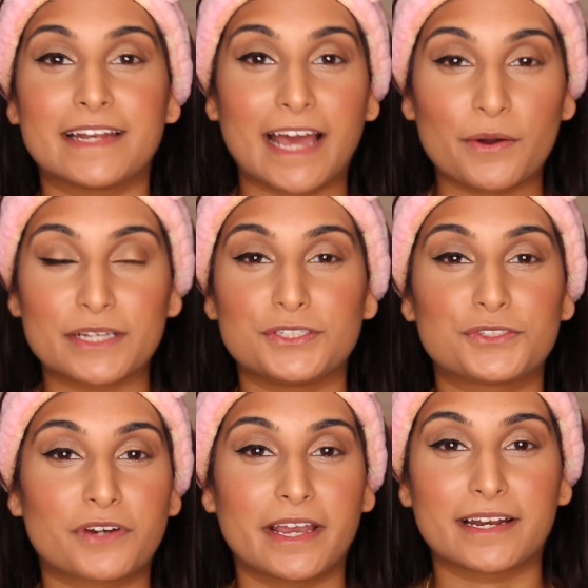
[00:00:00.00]
now as you
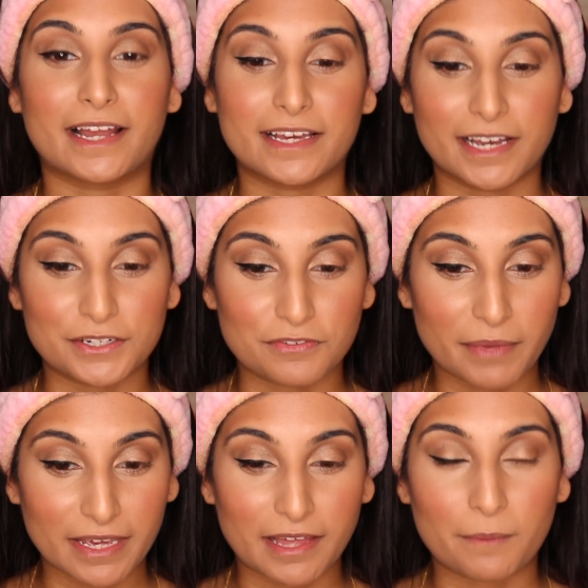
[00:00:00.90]
try and like kind of
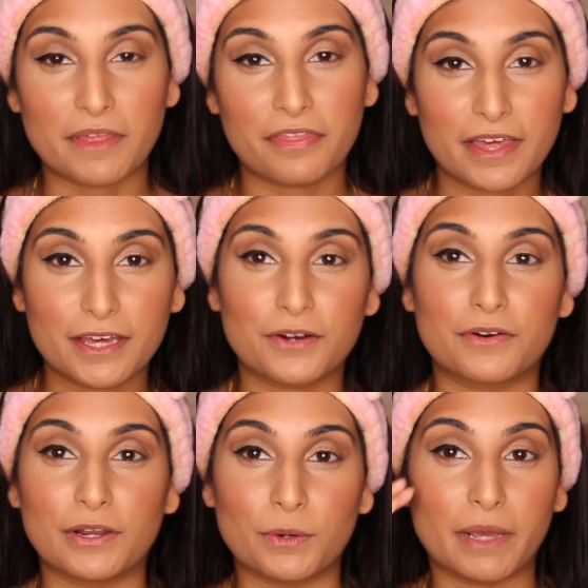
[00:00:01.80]
make that a bit
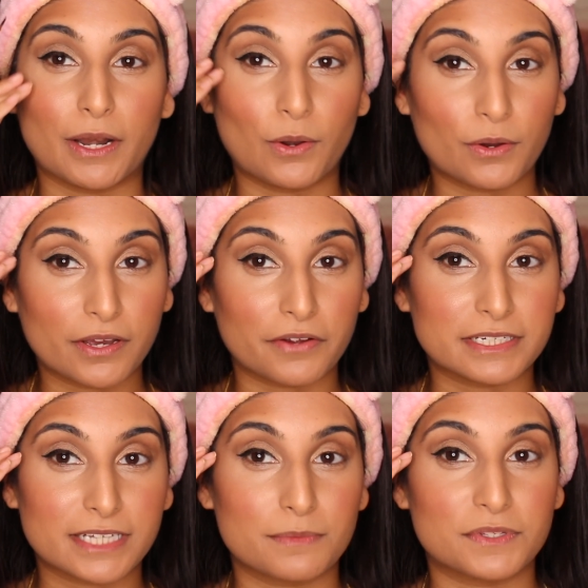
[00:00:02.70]
thicker, a little bit longer
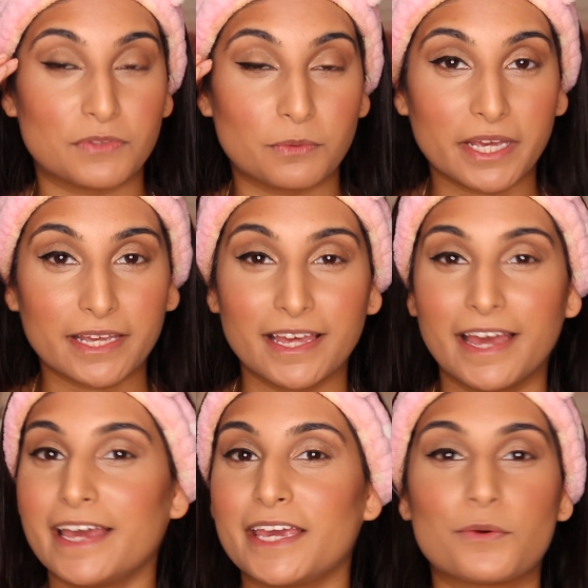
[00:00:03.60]
in terms of the wing,
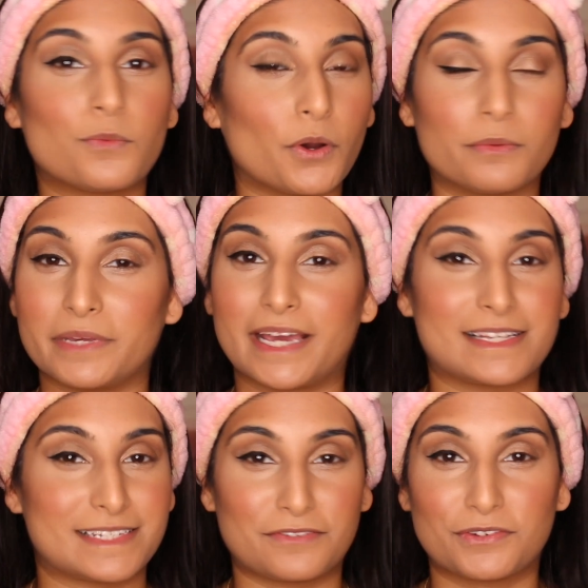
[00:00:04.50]
it won't be
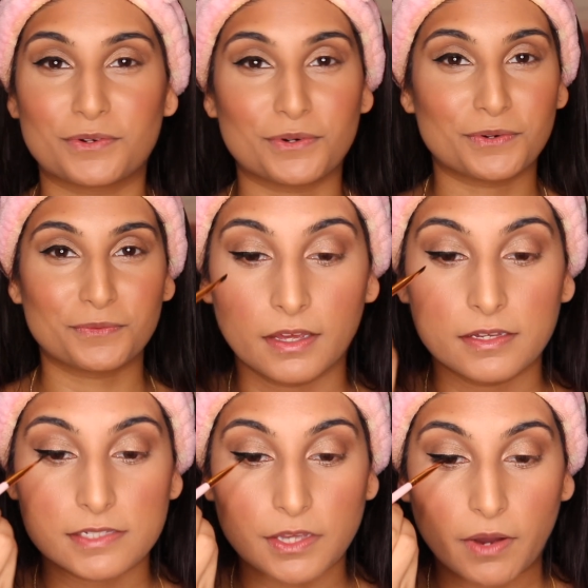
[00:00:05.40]
as difficult.
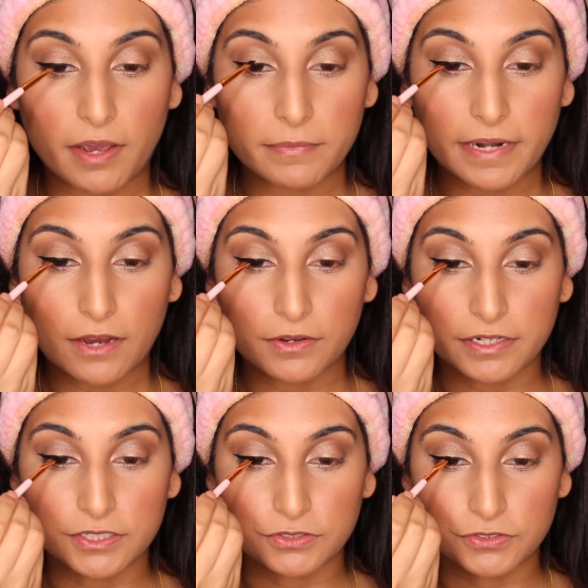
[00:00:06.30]
So I'm now
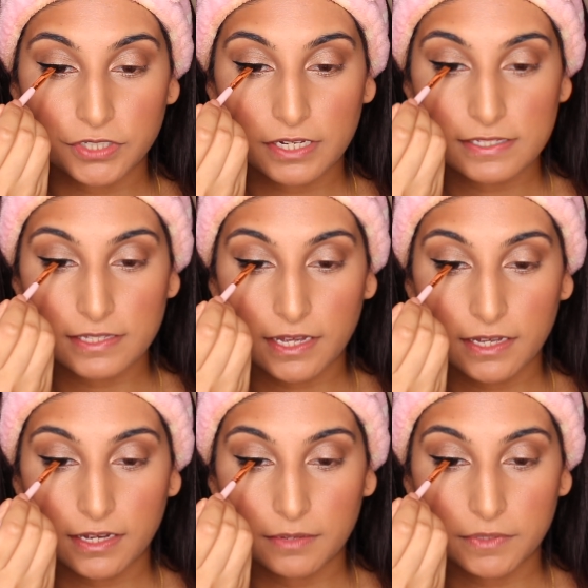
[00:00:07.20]
going to do just
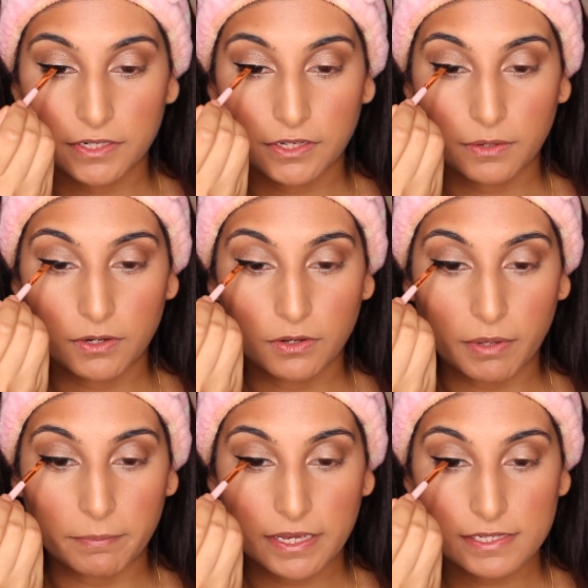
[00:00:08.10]
that. I'm going to go along
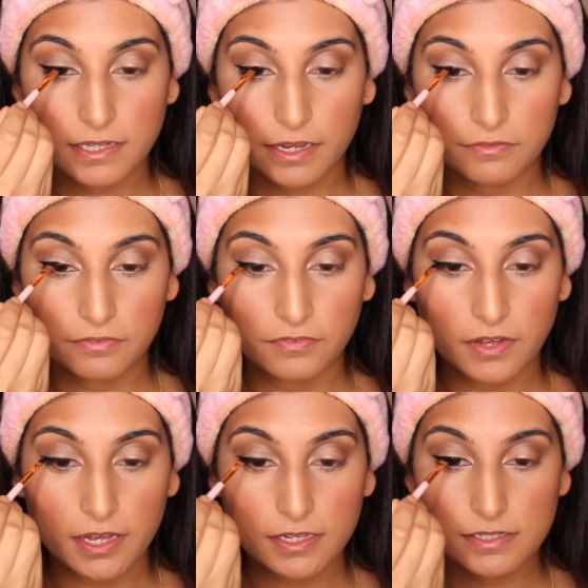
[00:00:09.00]
my baseline
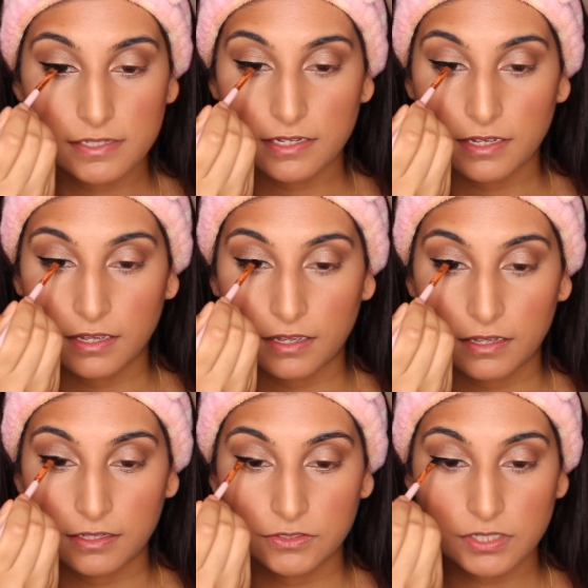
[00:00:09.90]
first,
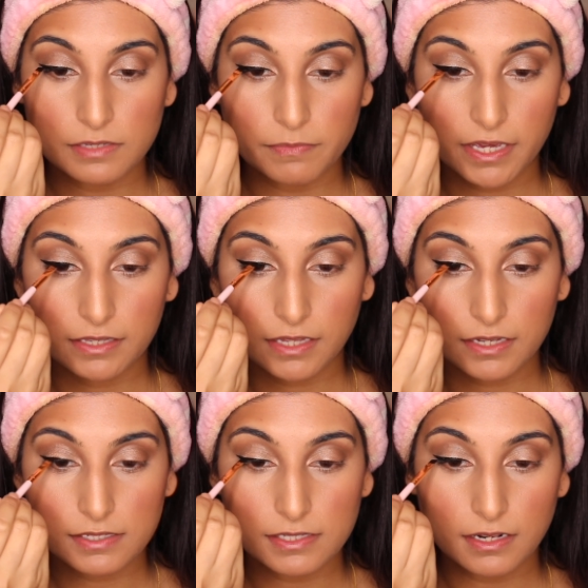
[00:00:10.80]
just make
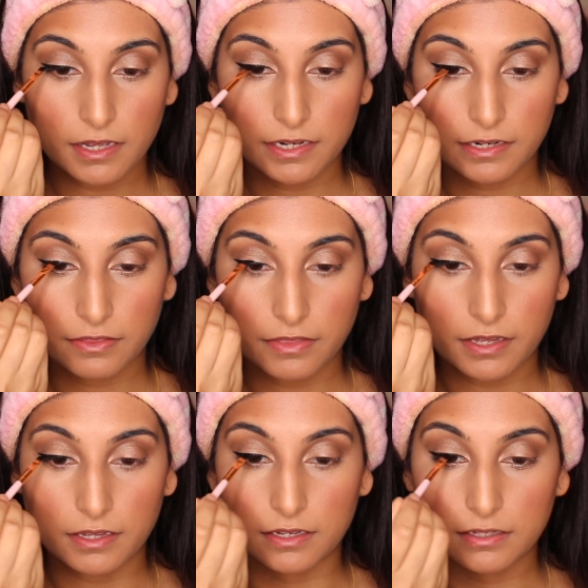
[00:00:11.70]
that slightly
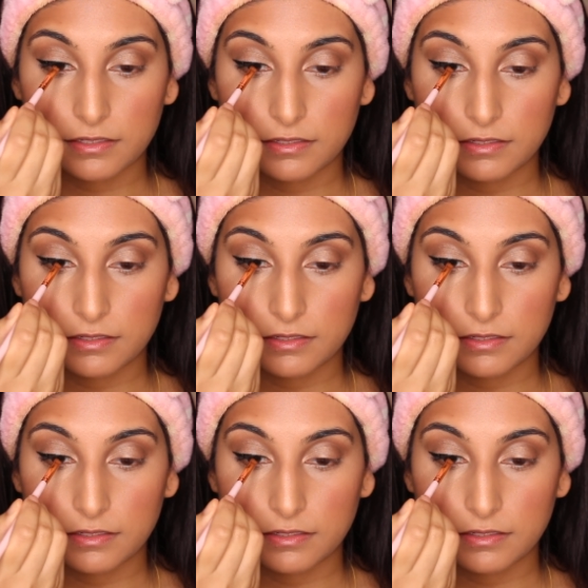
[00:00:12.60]
thicker.